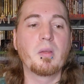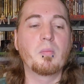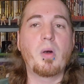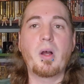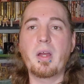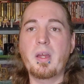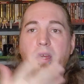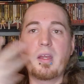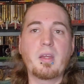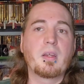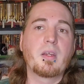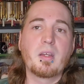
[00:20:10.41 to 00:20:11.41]

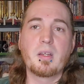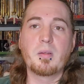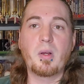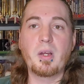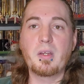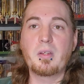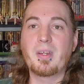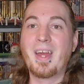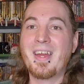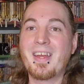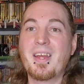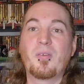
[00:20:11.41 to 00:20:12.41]
my
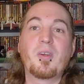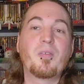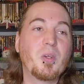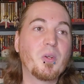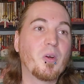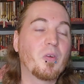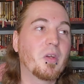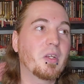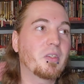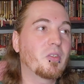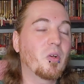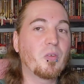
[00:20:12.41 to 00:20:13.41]
review of
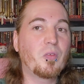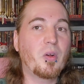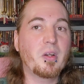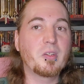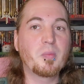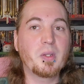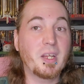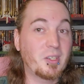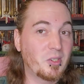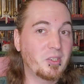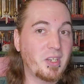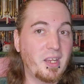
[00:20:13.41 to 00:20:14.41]
it so far has been
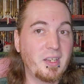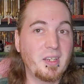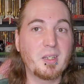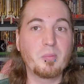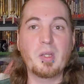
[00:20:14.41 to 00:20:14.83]
entertaining,